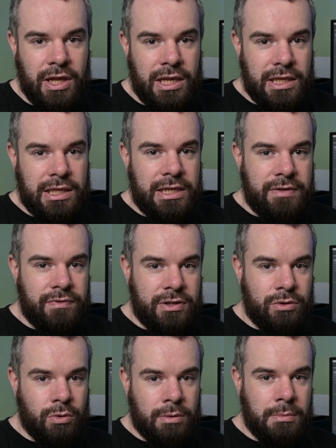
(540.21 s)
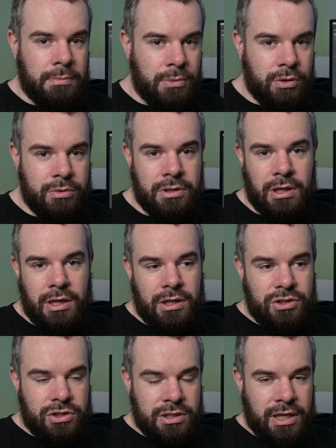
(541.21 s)
leaving normal mode,
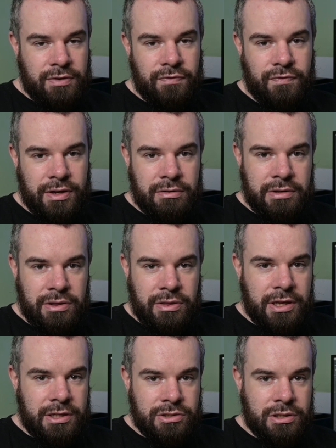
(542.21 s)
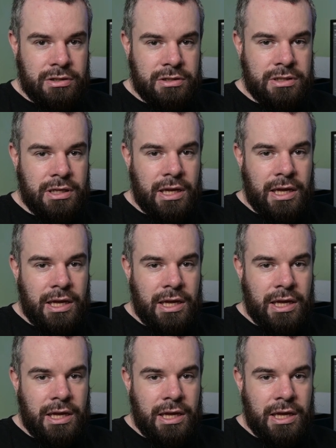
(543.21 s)
just kind of figuring things out,